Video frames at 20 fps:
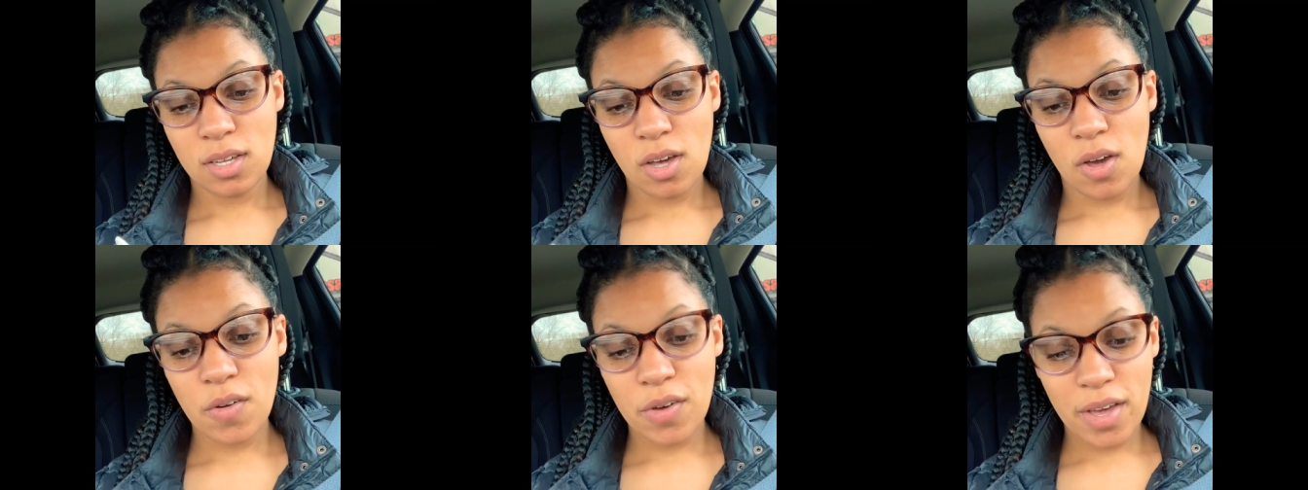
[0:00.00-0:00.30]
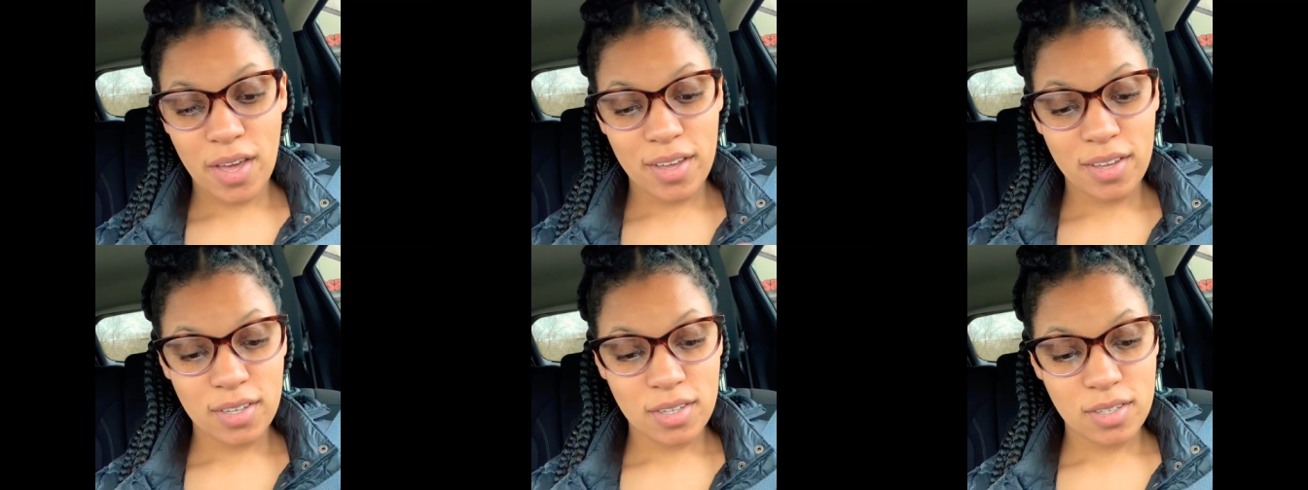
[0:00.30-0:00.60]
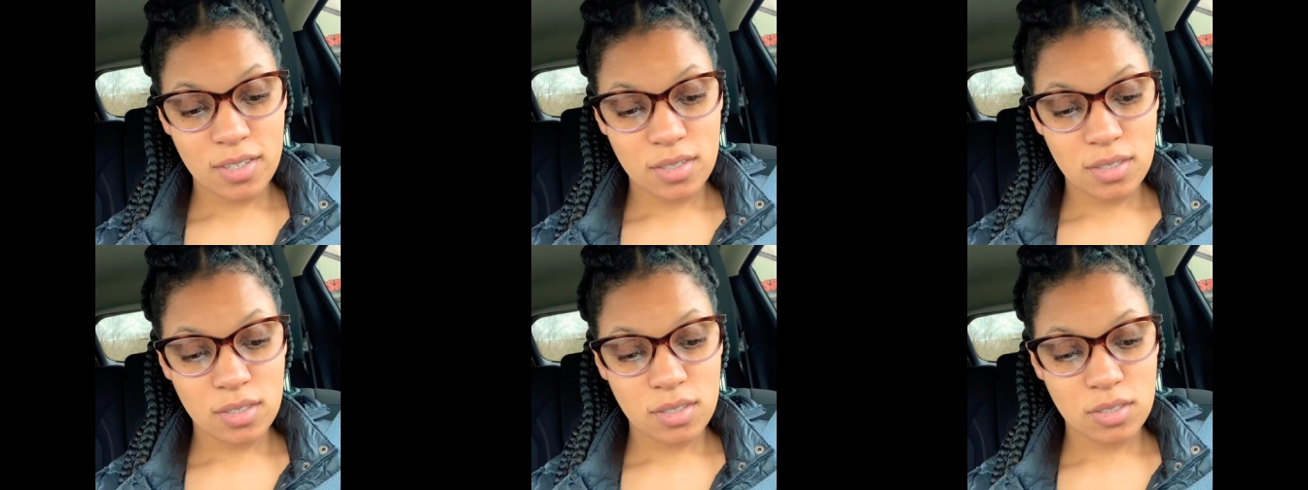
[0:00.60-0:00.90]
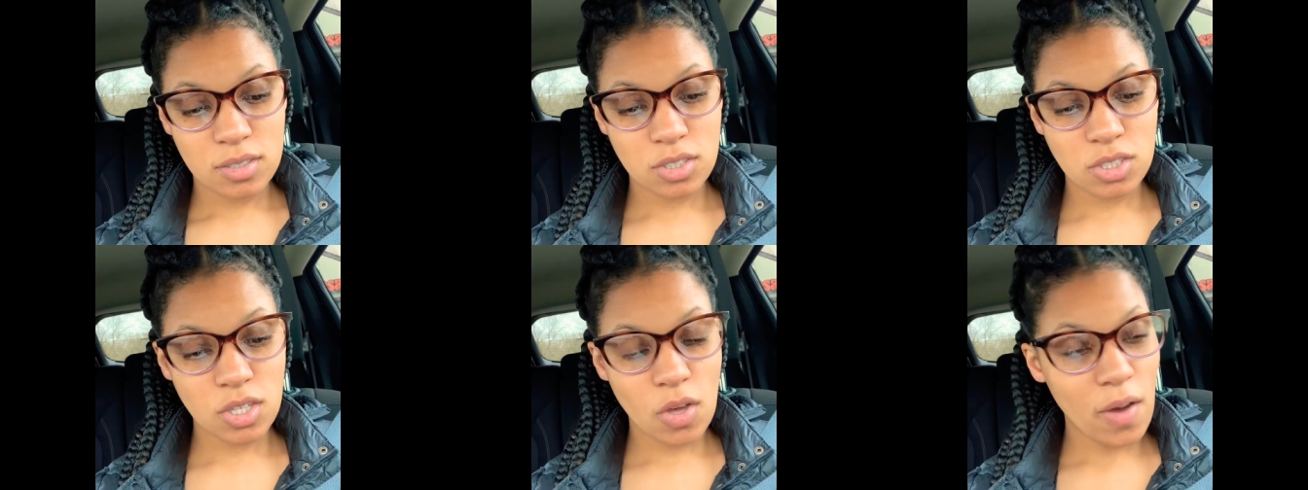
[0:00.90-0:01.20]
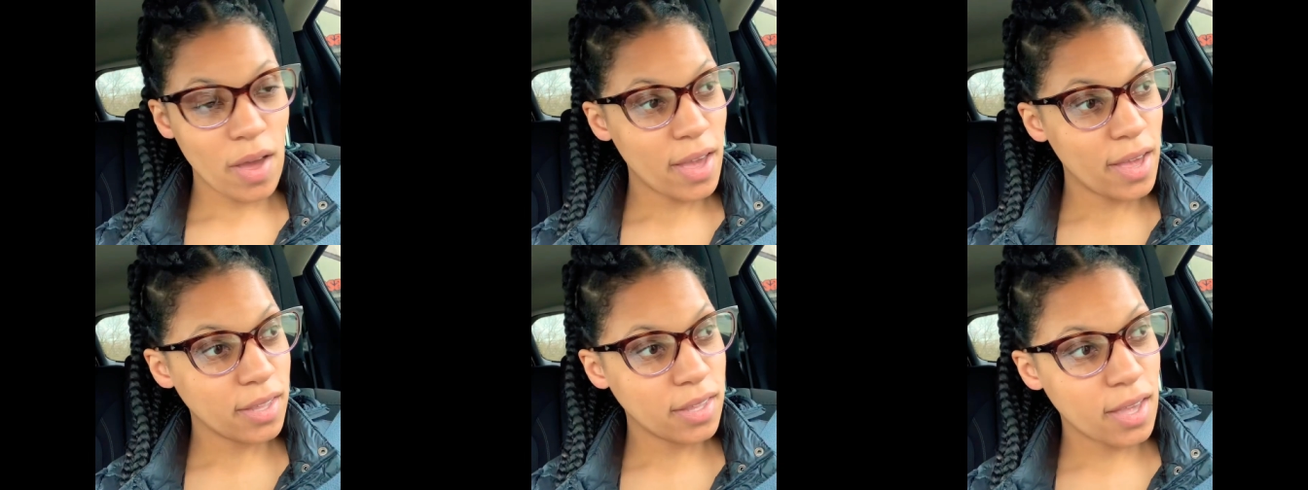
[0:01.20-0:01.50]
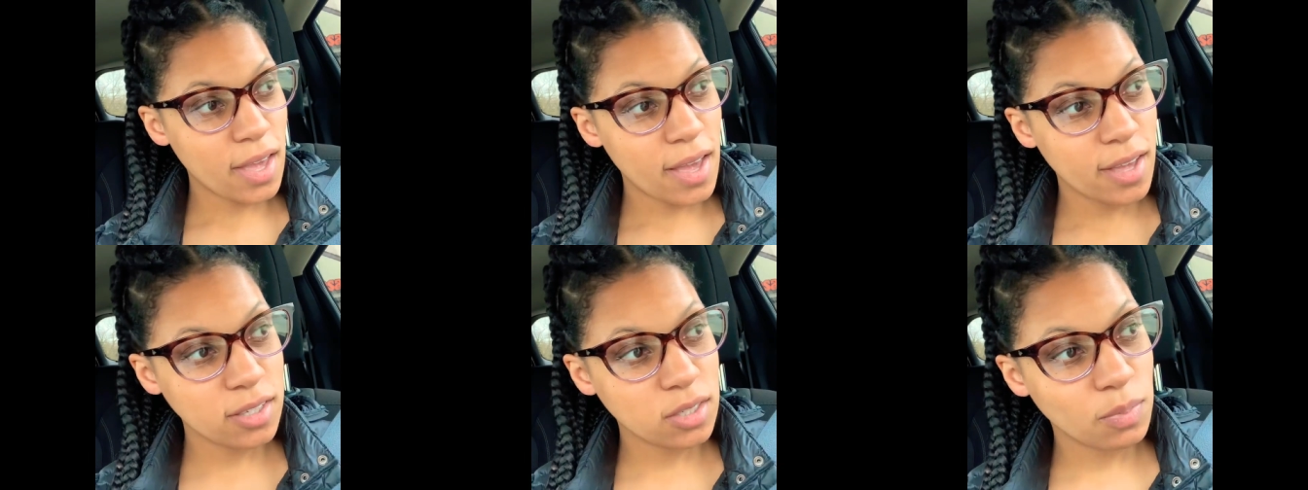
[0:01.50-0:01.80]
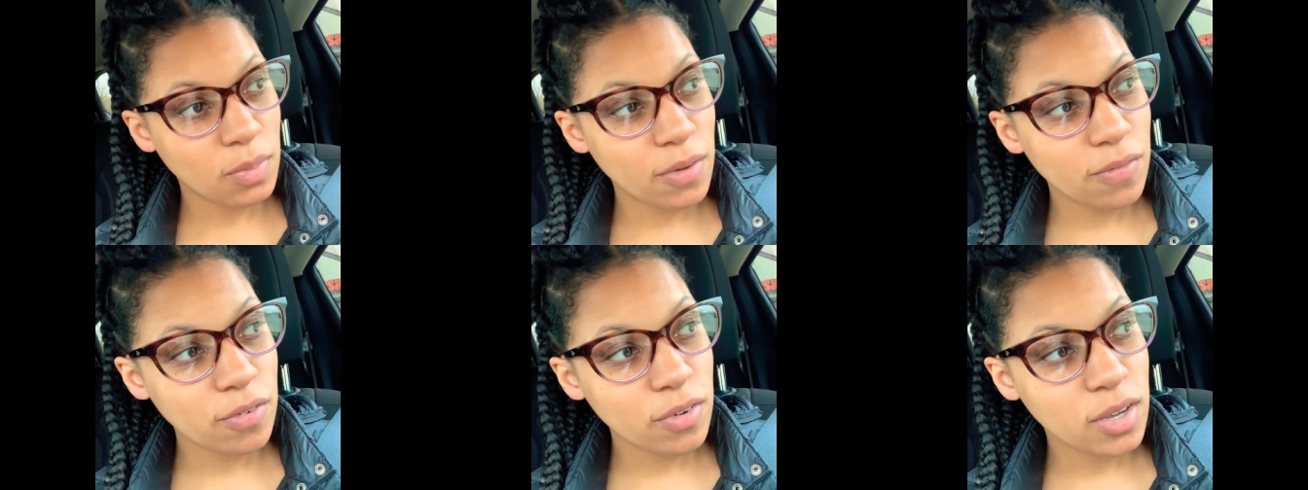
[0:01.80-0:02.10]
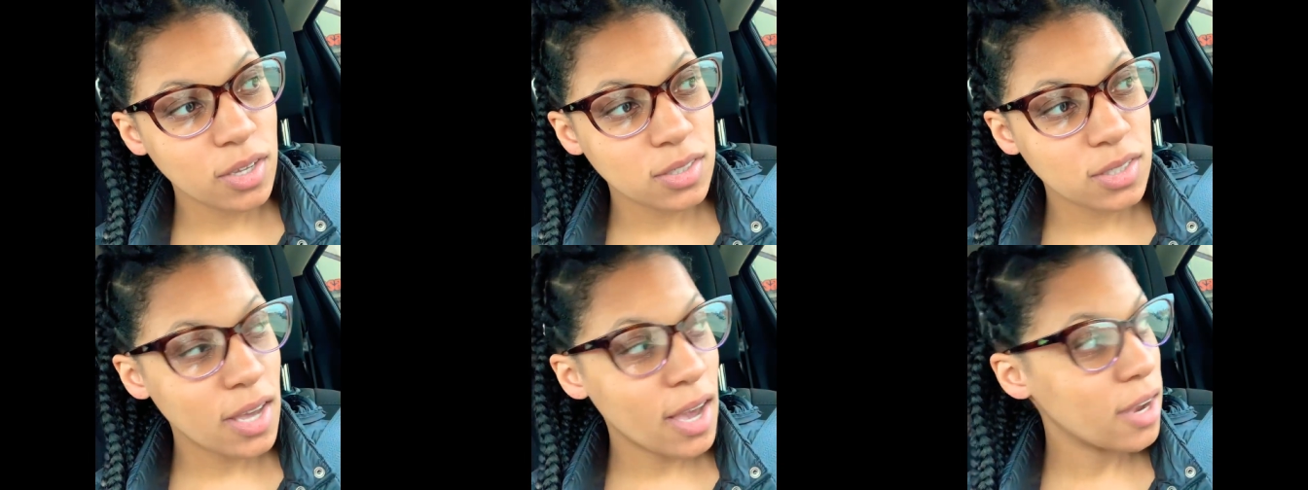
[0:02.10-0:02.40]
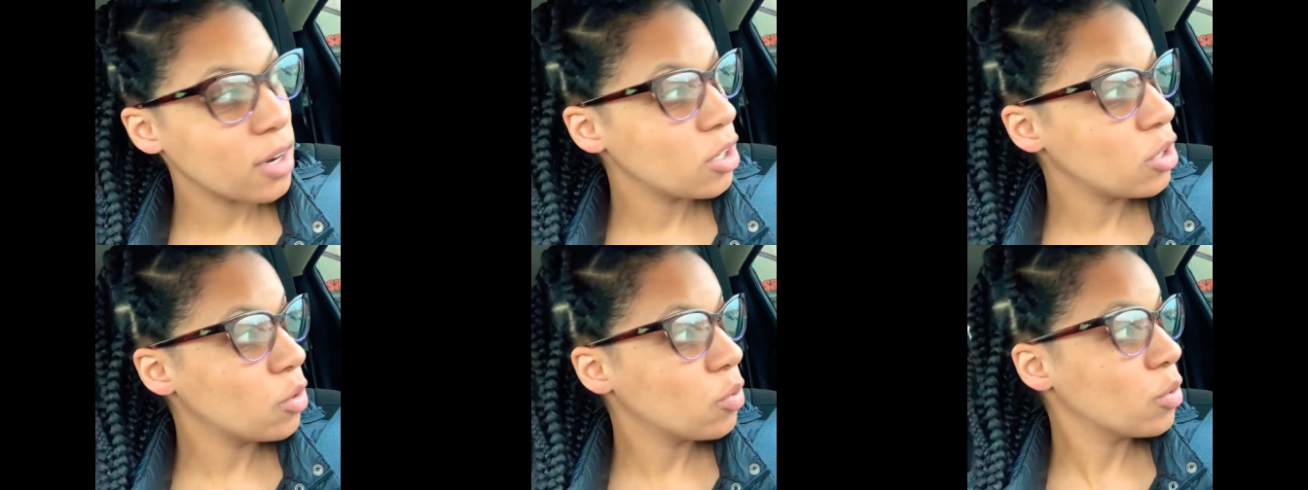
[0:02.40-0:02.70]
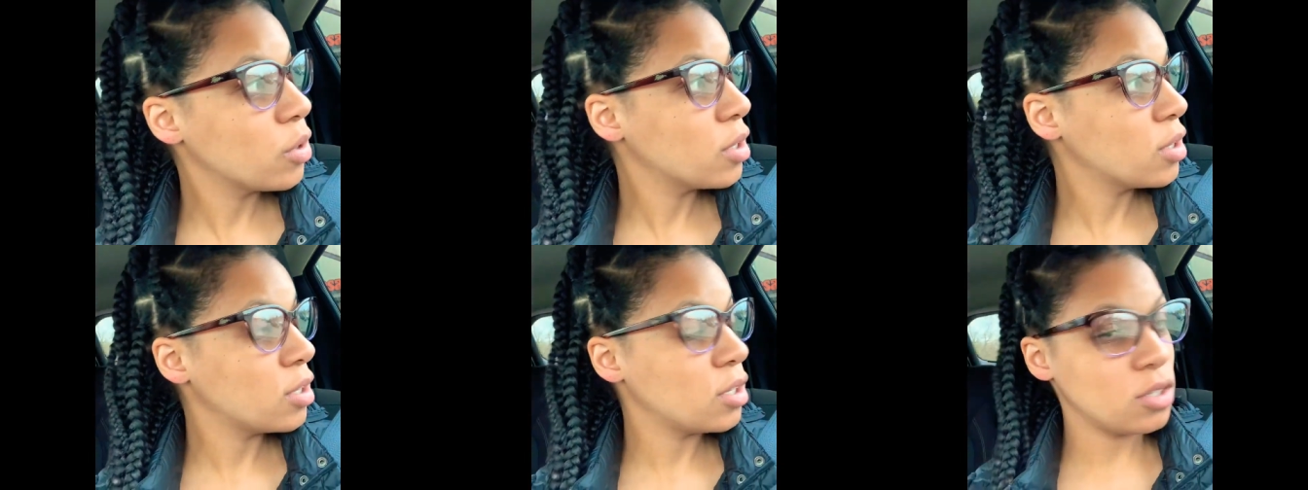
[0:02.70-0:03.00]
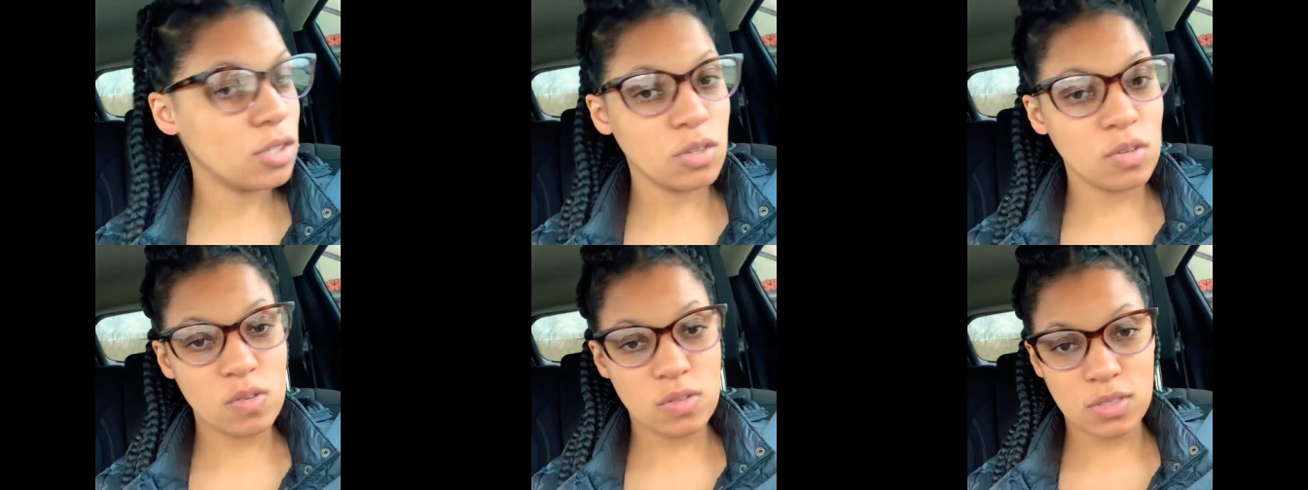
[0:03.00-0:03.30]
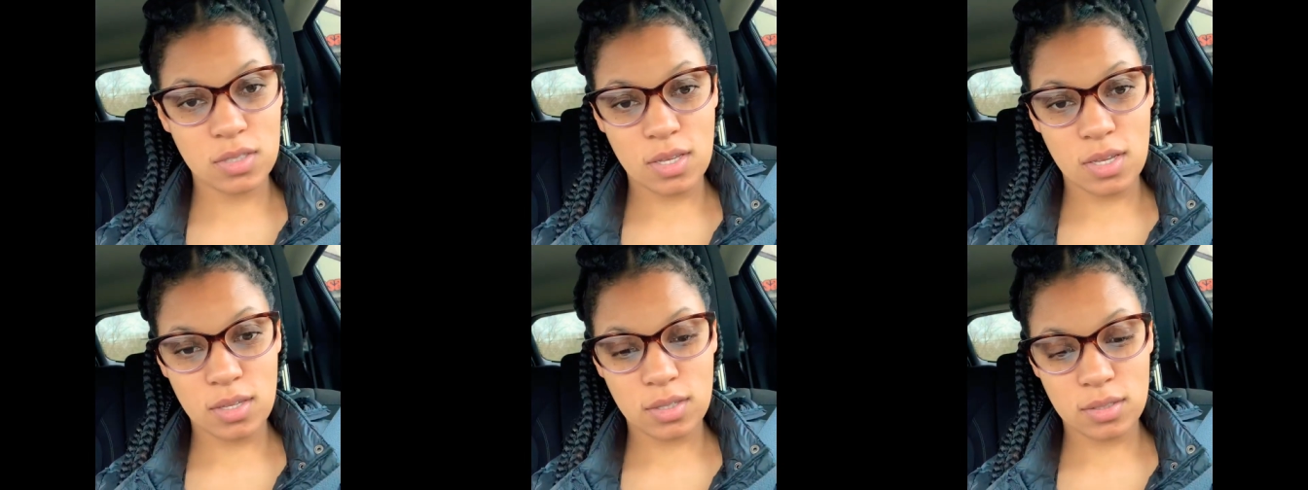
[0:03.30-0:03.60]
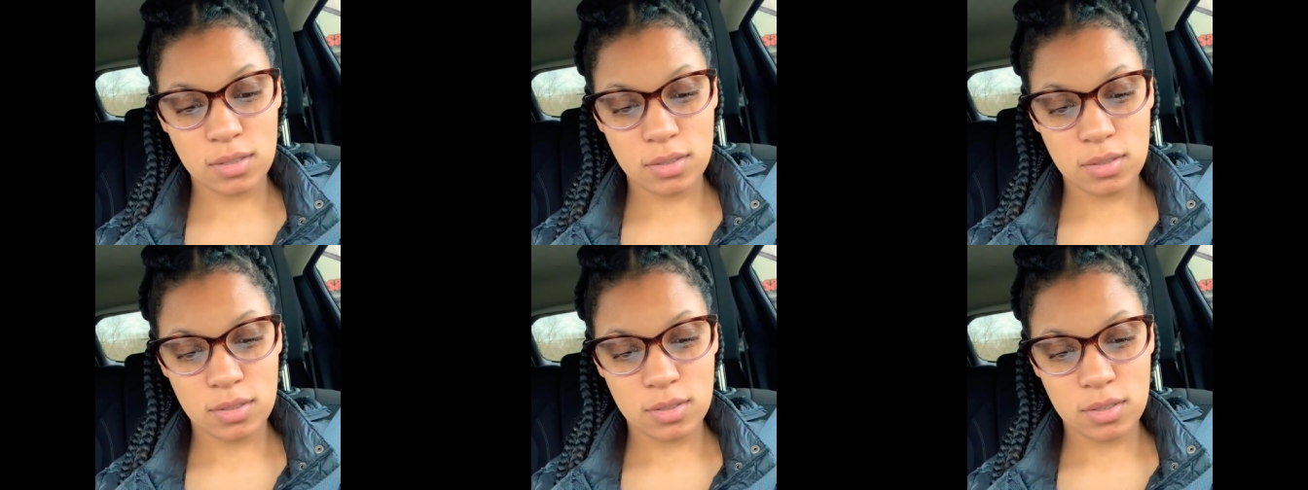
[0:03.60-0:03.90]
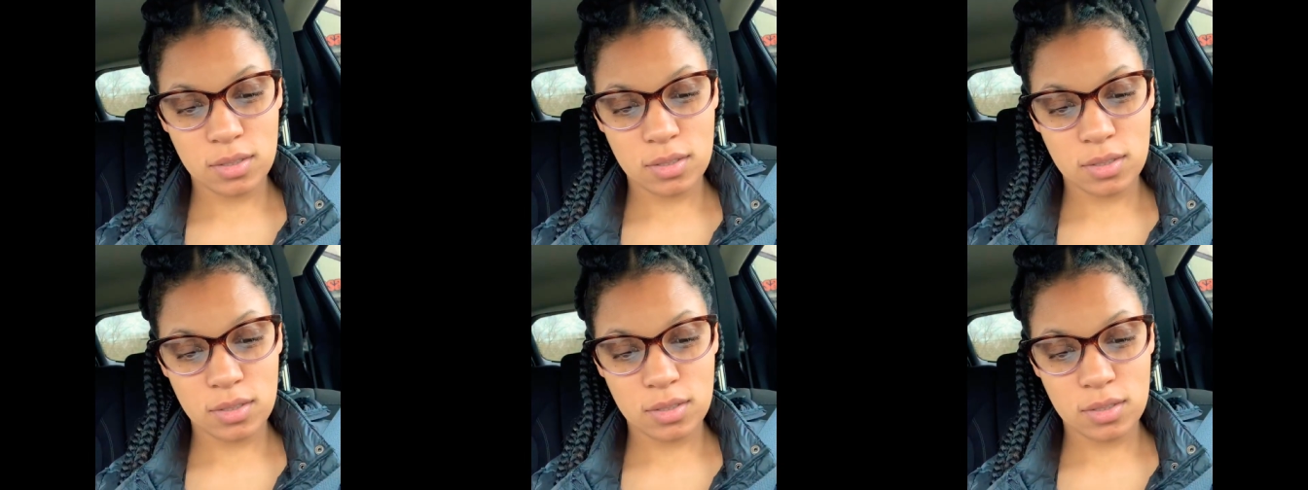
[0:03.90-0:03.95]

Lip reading: Okay, so I had to ask my friends, how do you really use this?